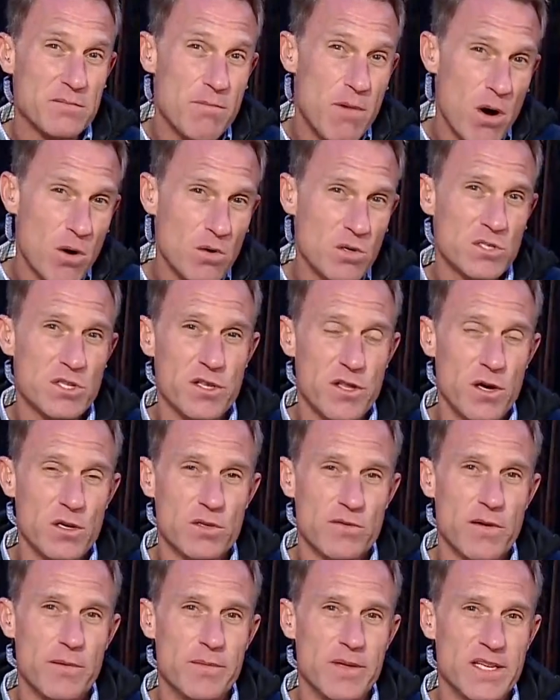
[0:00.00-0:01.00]
most of
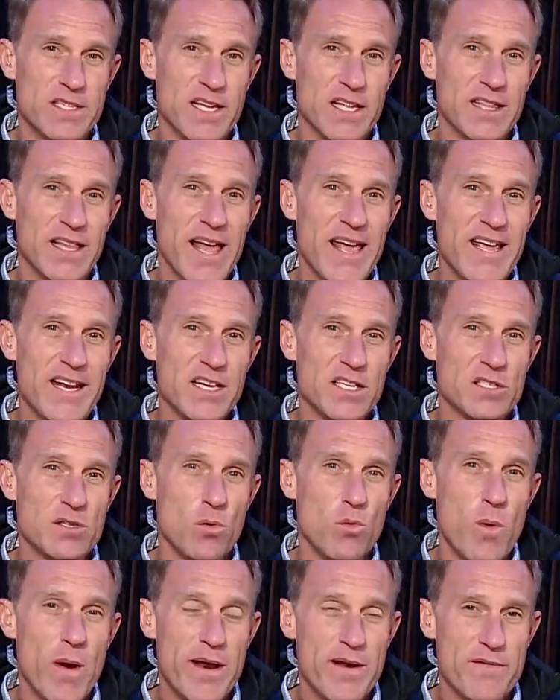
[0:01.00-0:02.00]
those from this latest
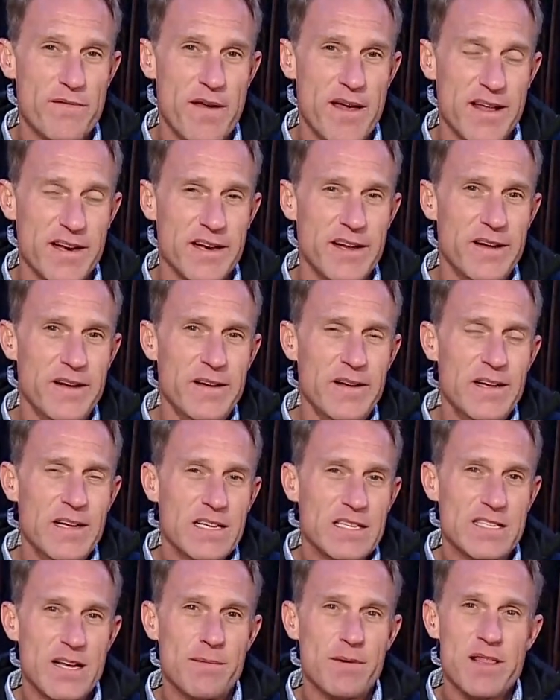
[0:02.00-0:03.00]
wind event.
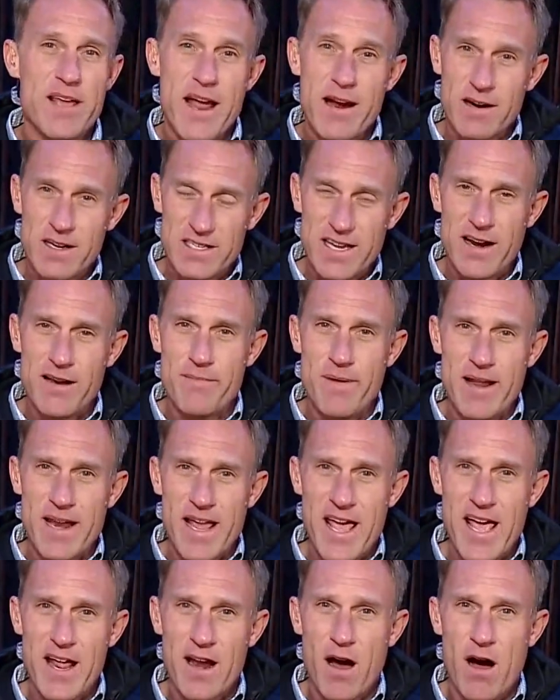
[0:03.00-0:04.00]
Some of the areas that have been
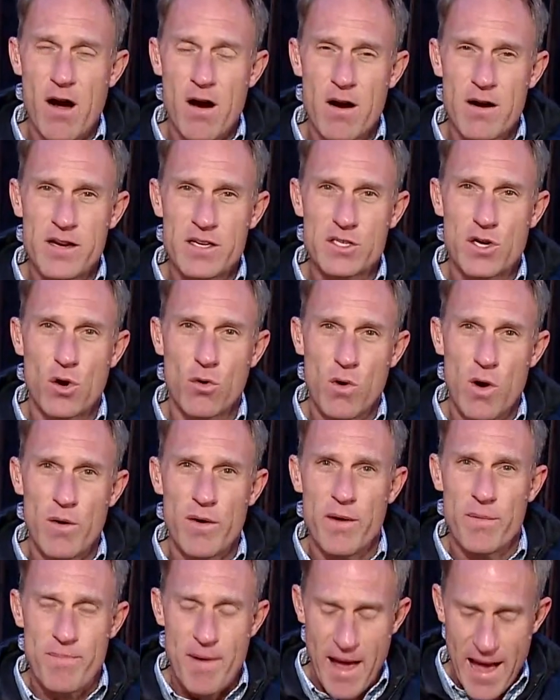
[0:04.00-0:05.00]
hit hardest,
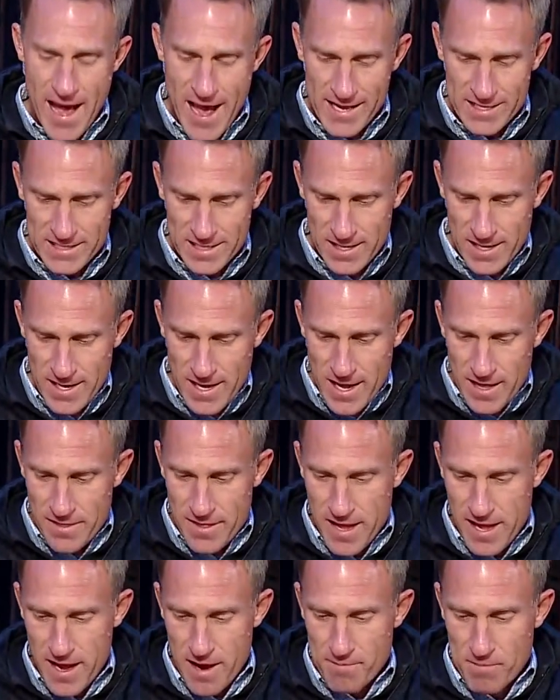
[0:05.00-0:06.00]
Corona Pass,
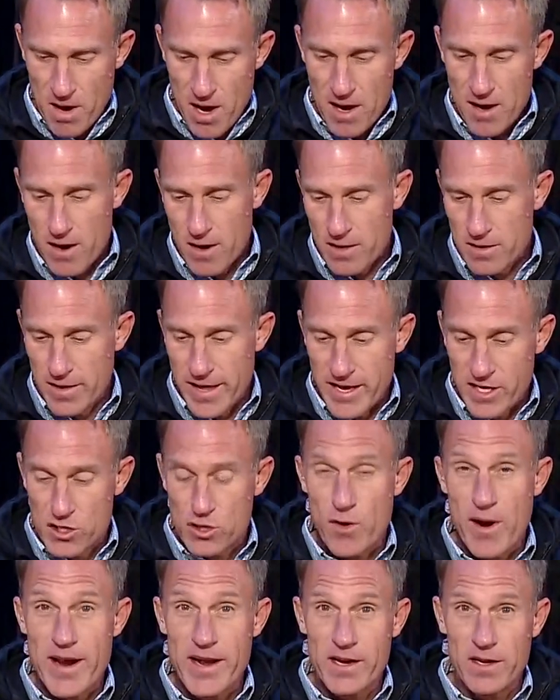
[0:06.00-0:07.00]
the Monarch Lake
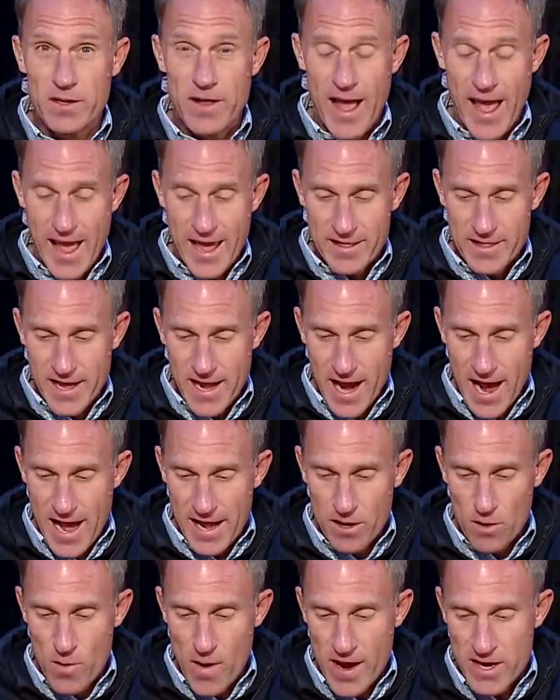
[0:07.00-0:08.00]
Trail, and the
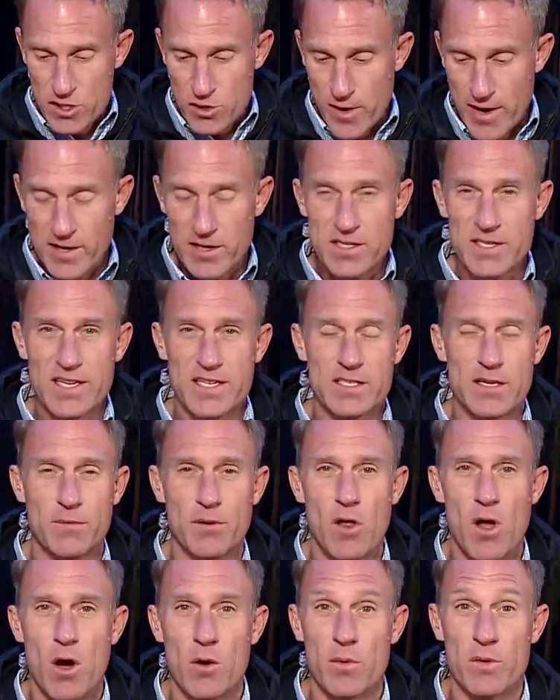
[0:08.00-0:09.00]
Idlewild Trail system,
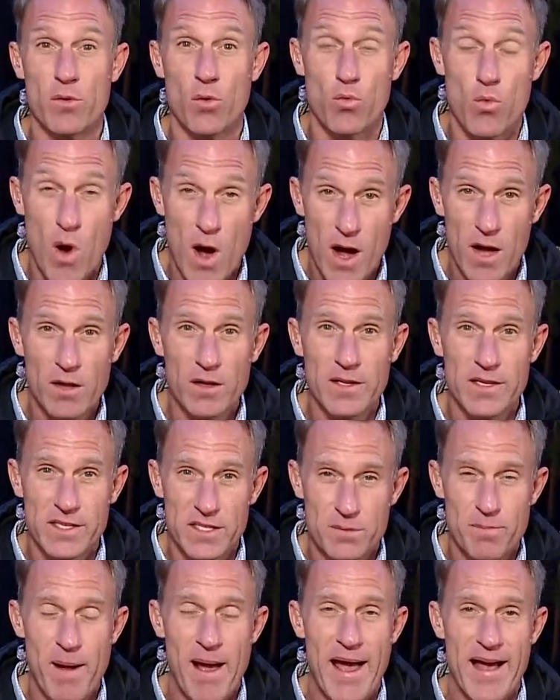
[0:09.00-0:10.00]
along with
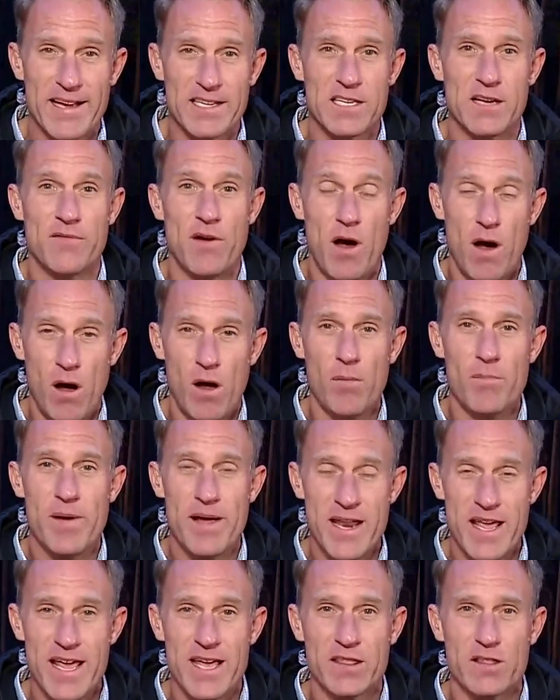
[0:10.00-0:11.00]
Rollins Pass, have all
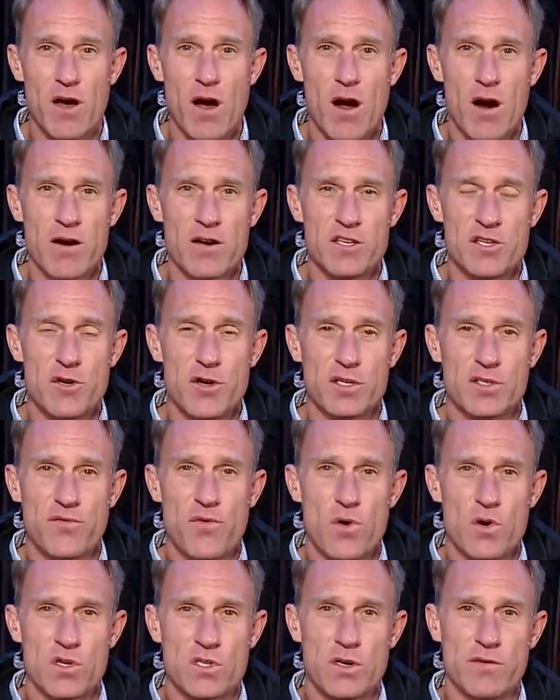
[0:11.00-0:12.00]
been hit the hardest. U S
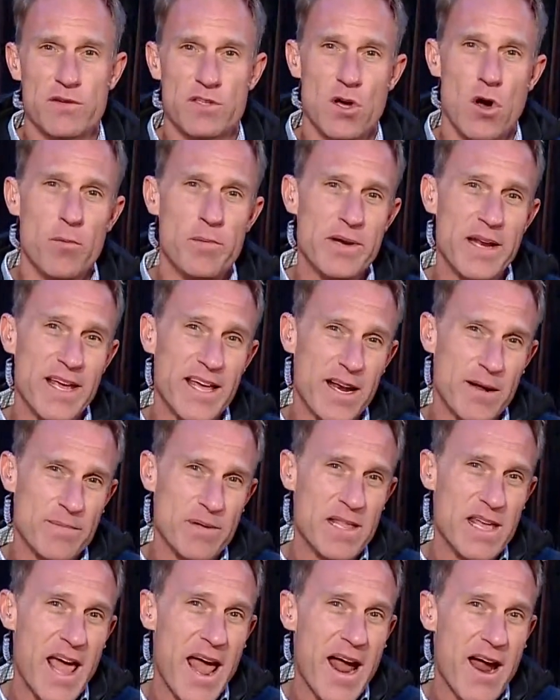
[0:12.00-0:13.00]
Forest Service hoping to get up
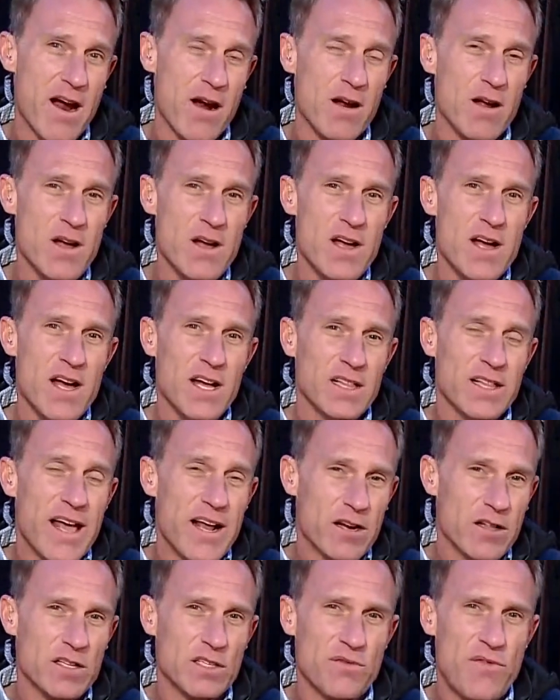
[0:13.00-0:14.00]
in the air
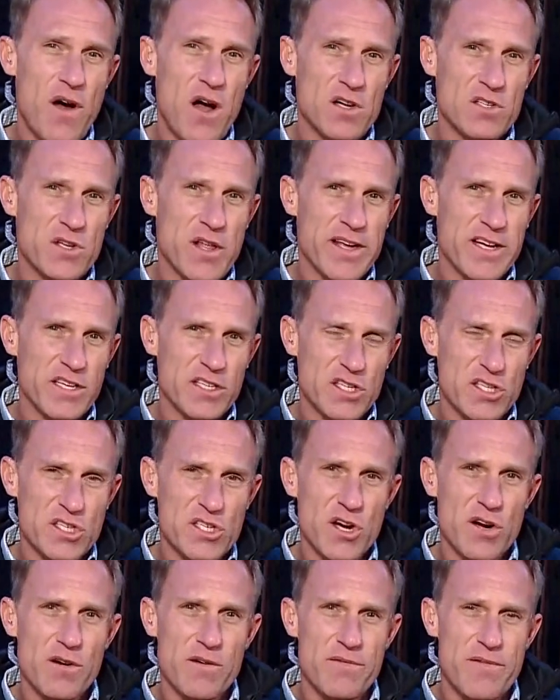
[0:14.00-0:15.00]
later this fall so they can
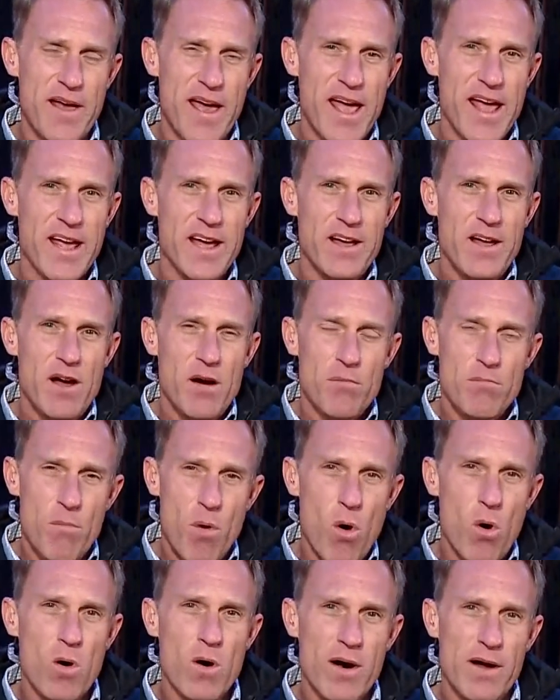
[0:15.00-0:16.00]
survey
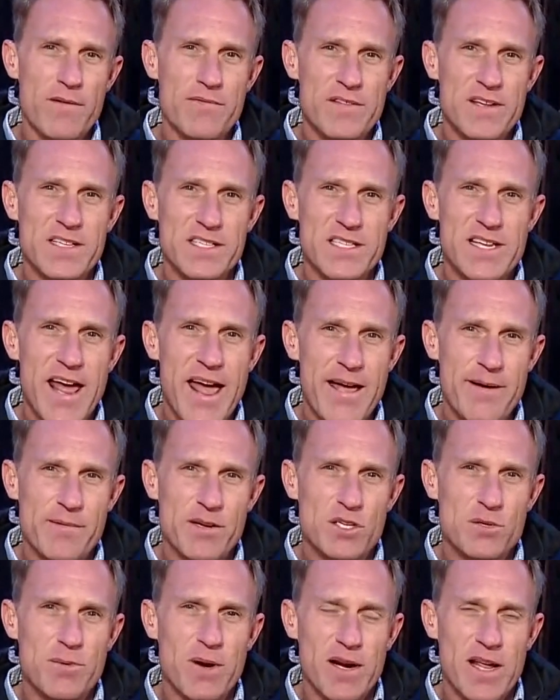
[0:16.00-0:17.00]
more of this
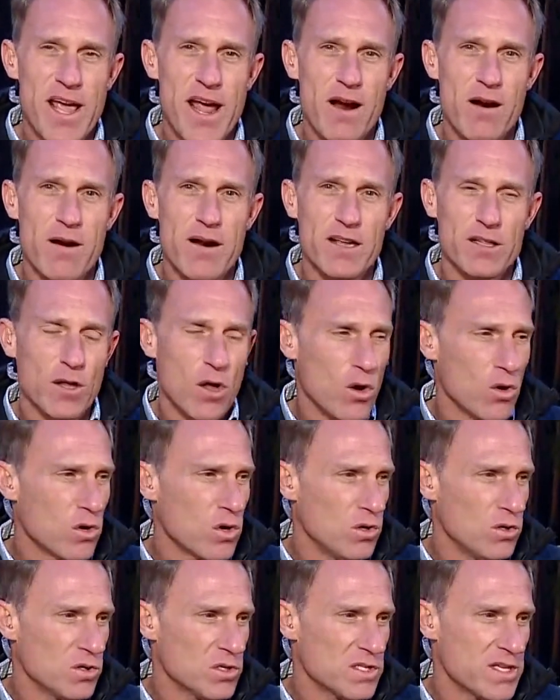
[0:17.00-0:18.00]
damage. But Gary,
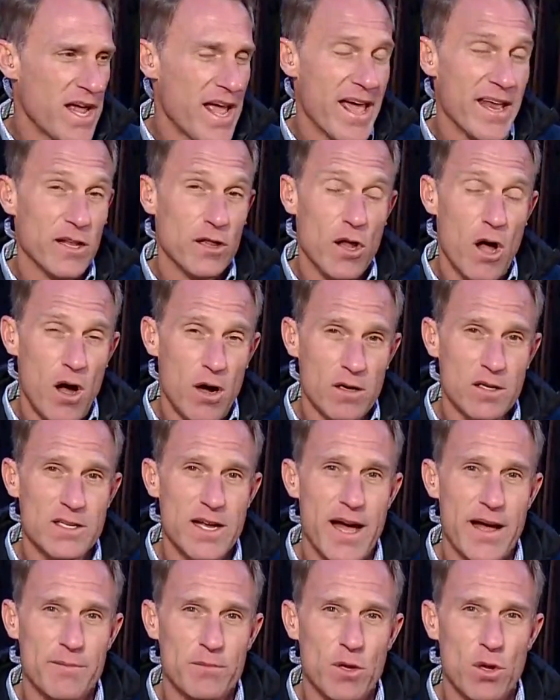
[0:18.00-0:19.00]
locals and
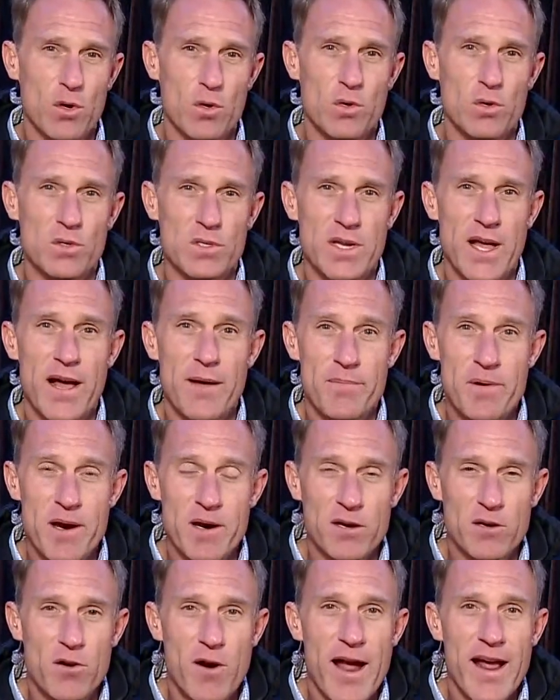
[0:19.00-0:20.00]
longtime locals up here
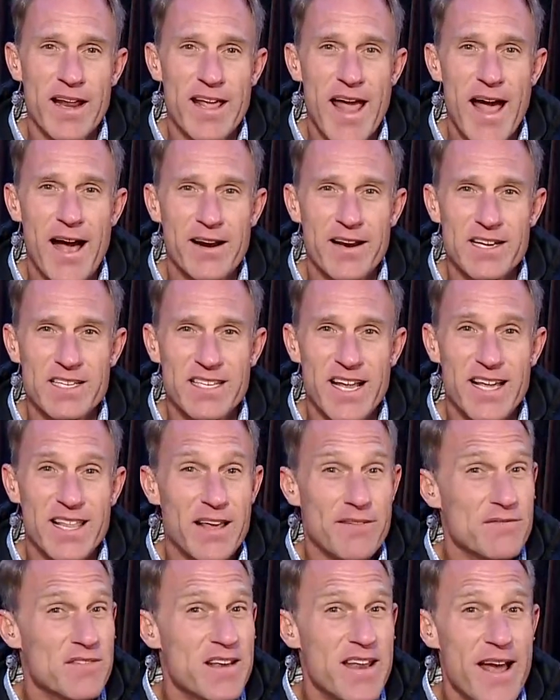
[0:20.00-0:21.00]
in Grand County say
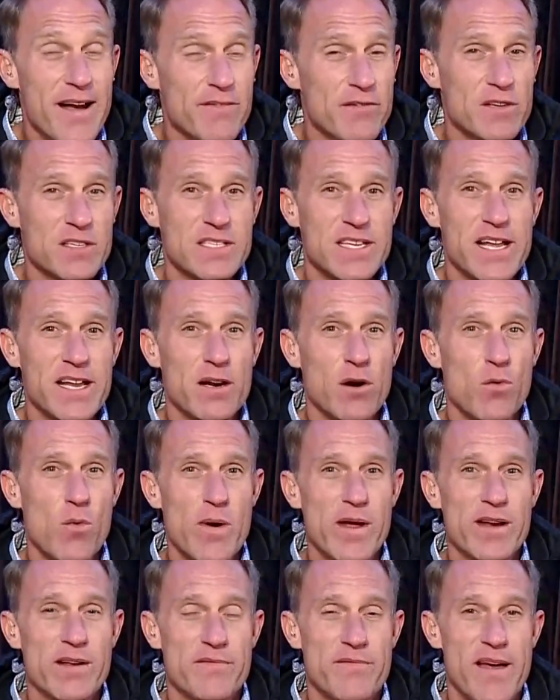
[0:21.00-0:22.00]
they've never seen a
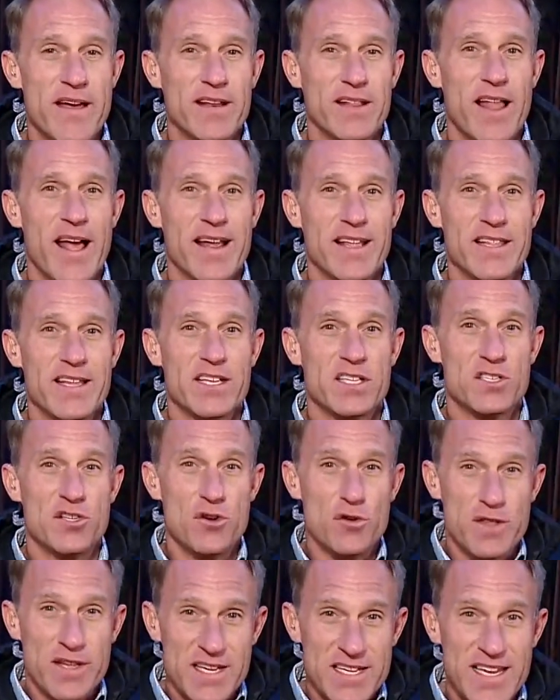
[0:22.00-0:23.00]
wind event like this
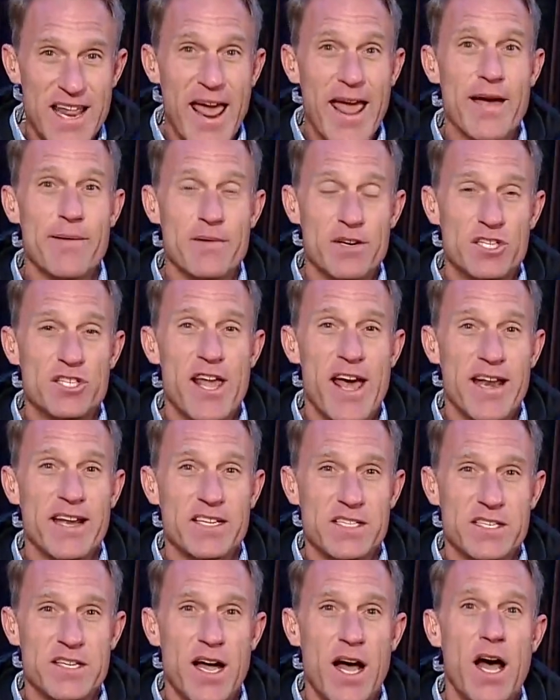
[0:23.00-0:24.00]
do the damage that
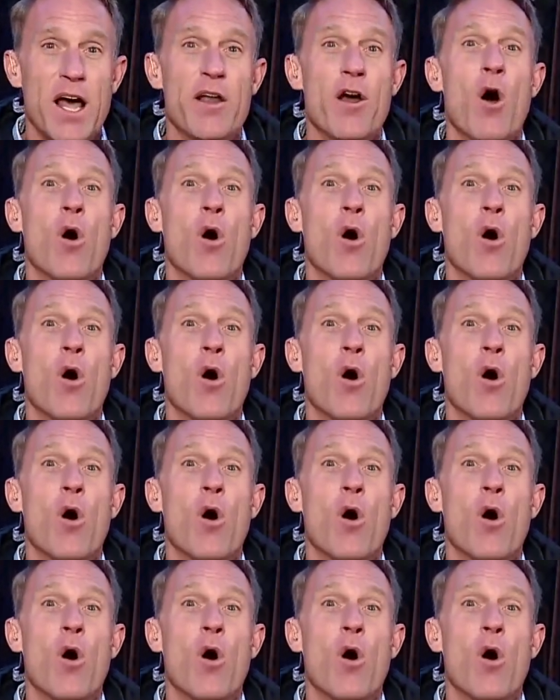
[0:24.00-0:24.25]
it's done